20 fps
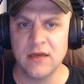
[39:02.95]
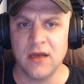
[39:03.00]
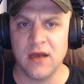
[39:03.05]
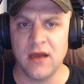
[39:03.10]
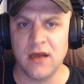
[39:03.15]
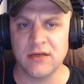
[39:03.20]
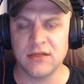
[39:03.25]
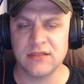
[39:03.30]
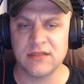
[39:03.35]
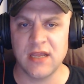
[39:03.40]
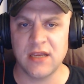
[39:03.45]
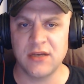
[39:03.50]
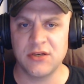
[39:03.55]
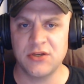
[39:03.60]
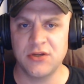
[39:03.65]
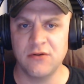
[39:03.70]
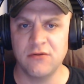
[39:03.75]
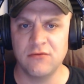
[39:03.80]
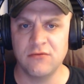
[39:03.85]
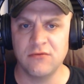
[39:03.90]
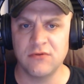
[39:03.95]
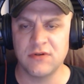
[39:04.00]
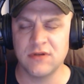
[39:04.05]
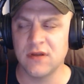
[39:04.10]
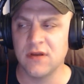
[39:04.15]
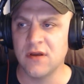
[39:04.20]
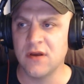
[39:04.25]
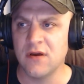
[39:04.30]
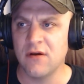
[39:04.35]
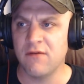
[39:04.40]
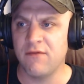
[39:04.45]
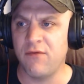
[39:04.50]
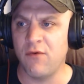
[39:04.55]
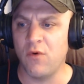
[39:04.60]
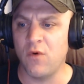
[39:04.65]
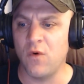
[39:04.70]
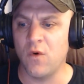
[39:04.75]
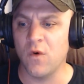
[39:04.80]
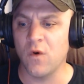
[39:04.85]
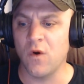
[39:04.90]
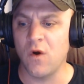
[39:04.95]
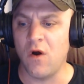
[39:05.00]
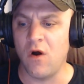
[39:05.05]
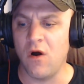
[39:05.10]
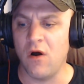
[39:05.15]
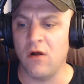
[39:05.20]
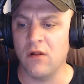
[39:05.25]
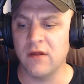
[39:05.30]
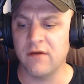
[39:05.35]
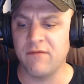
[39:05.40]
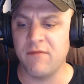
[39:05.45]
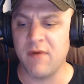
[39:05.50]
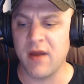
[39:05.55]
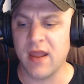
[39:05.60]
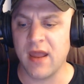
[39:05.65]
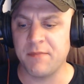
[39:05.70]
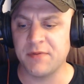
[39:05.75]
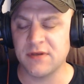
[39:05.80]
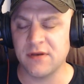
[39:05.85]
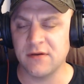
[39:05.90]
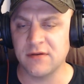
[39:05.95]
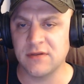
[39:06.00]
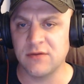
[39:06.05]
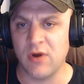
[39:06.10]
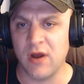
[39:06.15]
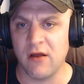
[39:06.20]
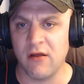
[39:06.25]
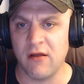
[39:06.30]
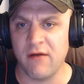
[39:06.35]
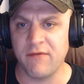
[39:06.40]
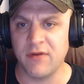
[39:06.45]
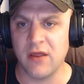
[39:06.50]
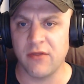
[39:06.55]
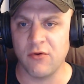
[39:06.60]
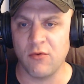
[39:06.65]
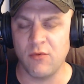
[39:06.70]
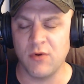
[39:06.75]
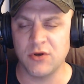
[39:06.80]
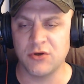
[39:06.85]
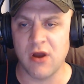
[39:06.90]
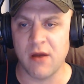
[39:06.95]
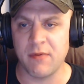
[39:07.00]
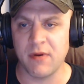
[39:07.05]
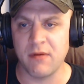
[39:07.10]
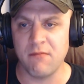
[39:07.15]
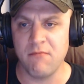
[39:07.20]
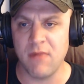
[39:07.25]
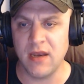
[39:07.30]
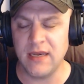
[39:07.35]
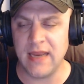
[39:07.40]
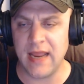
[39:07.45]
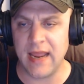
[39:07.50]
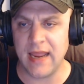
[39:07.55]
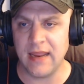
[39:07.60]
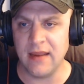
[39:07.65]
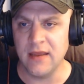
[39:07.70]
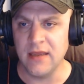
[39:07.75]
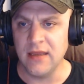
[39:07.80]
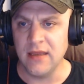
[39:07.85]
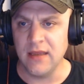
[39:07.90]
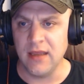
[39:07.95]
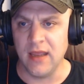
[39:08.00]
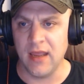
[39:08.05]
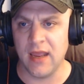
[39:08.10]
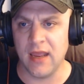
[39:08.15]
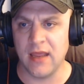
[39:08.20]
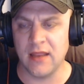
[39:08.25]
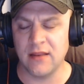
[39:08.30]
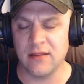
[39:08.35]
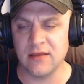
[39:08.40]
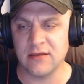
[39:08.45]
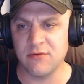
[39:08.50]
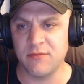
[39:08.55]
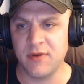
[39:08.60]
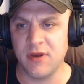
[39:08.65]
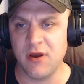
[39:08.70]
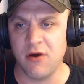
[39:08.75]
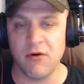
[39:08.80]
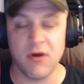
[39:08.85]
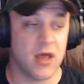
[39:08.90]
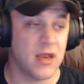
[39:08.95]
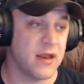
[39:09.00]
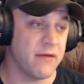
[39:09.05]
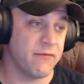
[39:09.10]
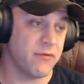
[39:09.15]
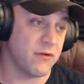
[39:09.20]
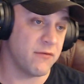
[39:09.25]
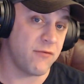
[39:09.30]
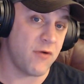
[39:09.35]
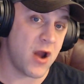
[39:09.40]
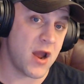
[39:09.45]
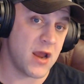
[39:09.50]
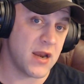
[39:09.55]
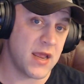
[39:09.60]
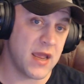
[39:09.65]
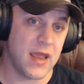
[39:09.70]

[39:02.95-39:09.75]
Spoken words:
Just stay tuned for all of my episodes. So I'll have another one dropping Monday, and this will be going on every Friday.